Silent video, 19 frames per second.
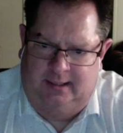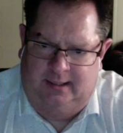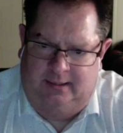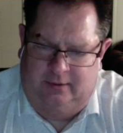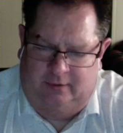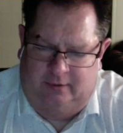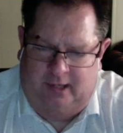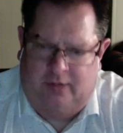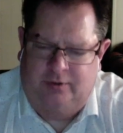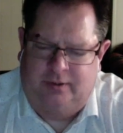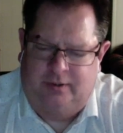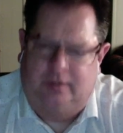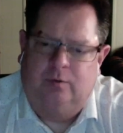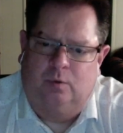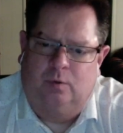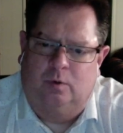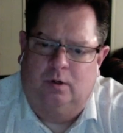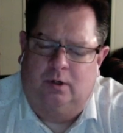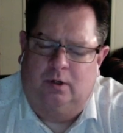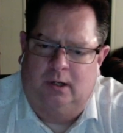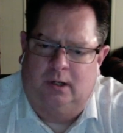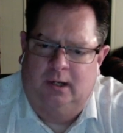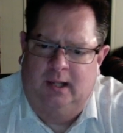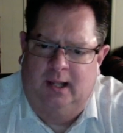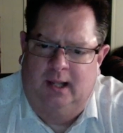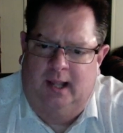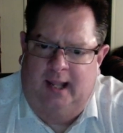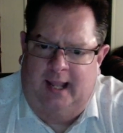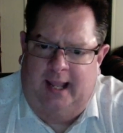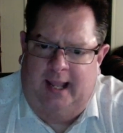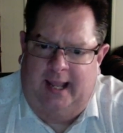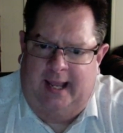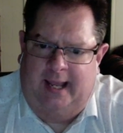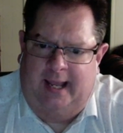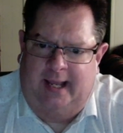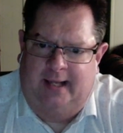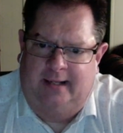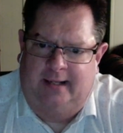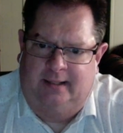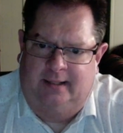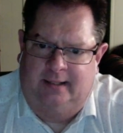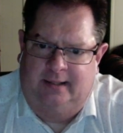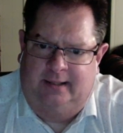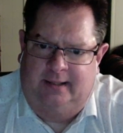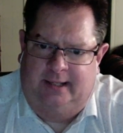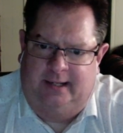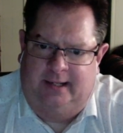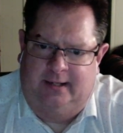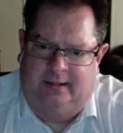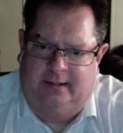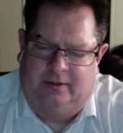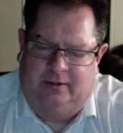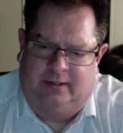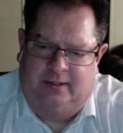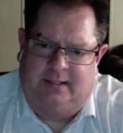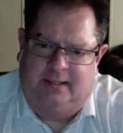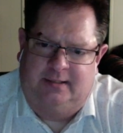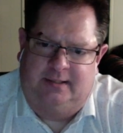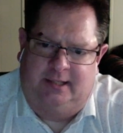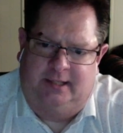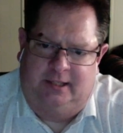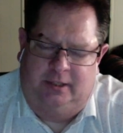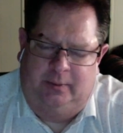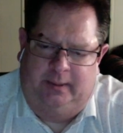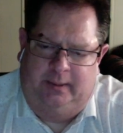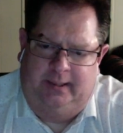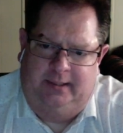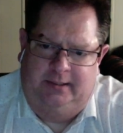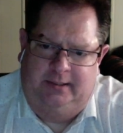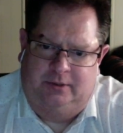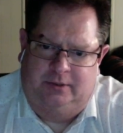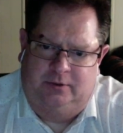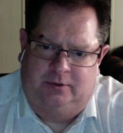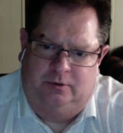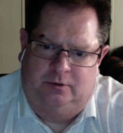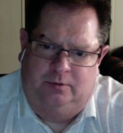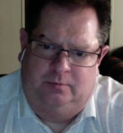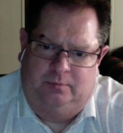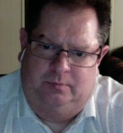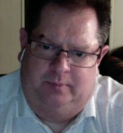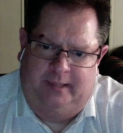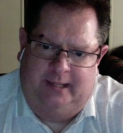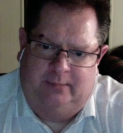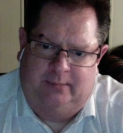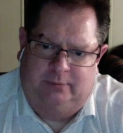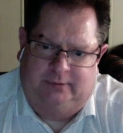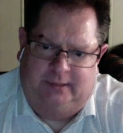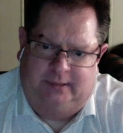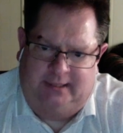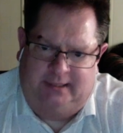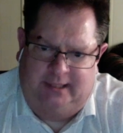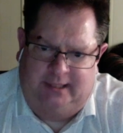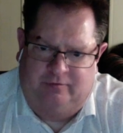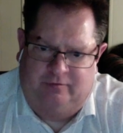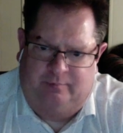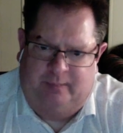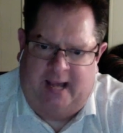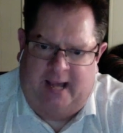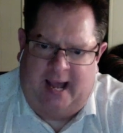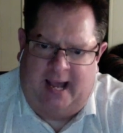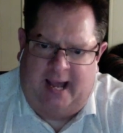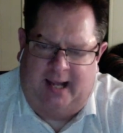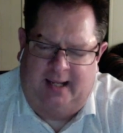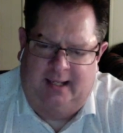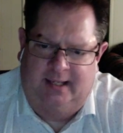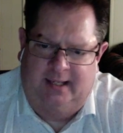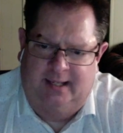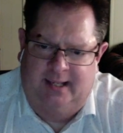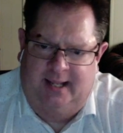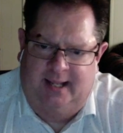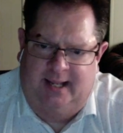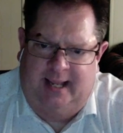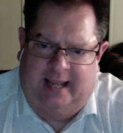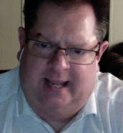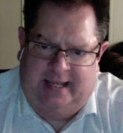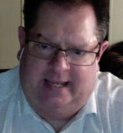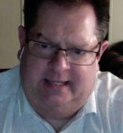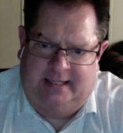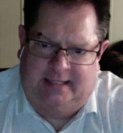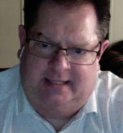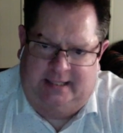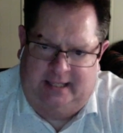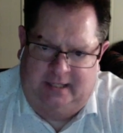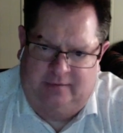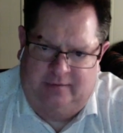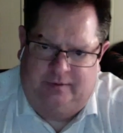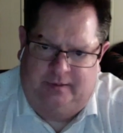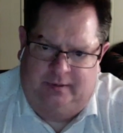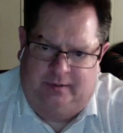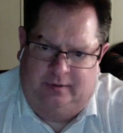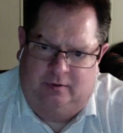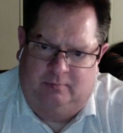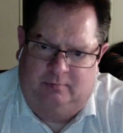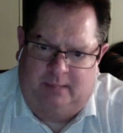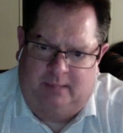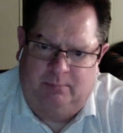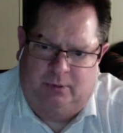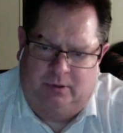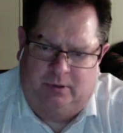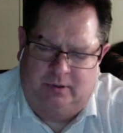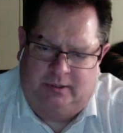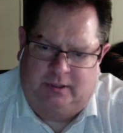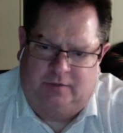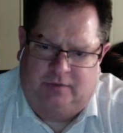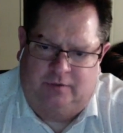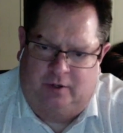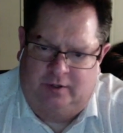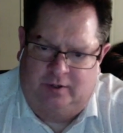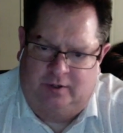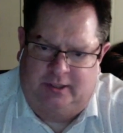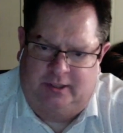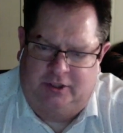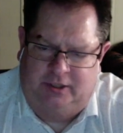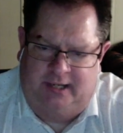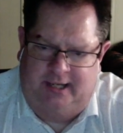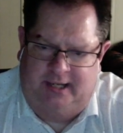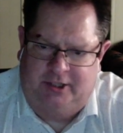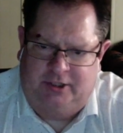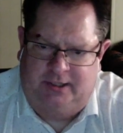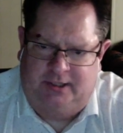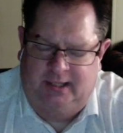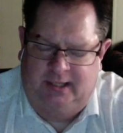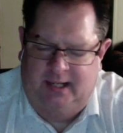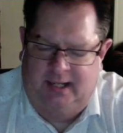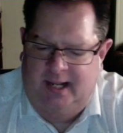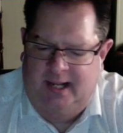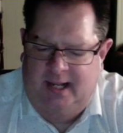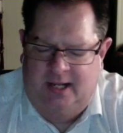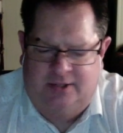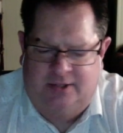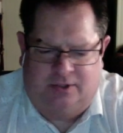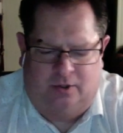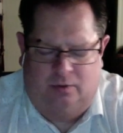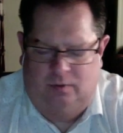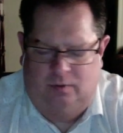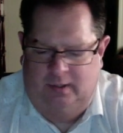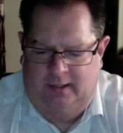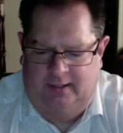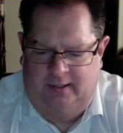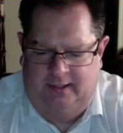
their house in order. And they they're continuing to be able to give back and give to their members as far as education. So